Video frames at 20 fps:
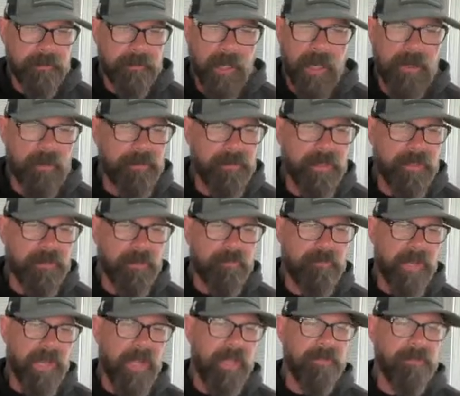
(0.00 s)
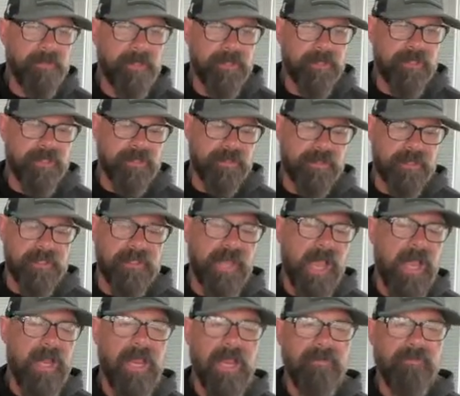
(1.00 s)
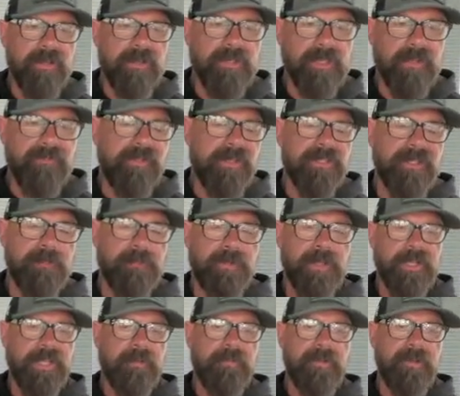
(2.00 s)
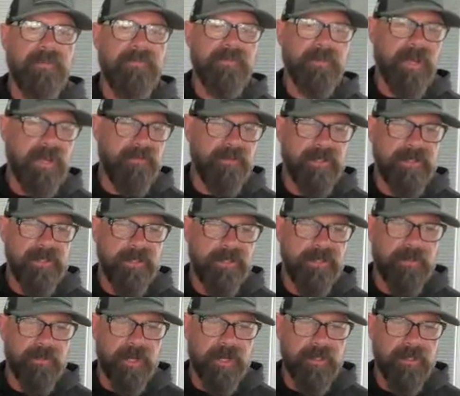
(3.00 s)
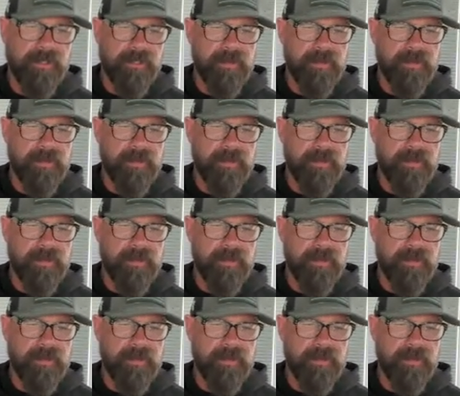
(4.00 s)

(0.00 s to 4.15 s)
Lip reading: I don't think they're bad. They're just not every lift is applicable for every situation.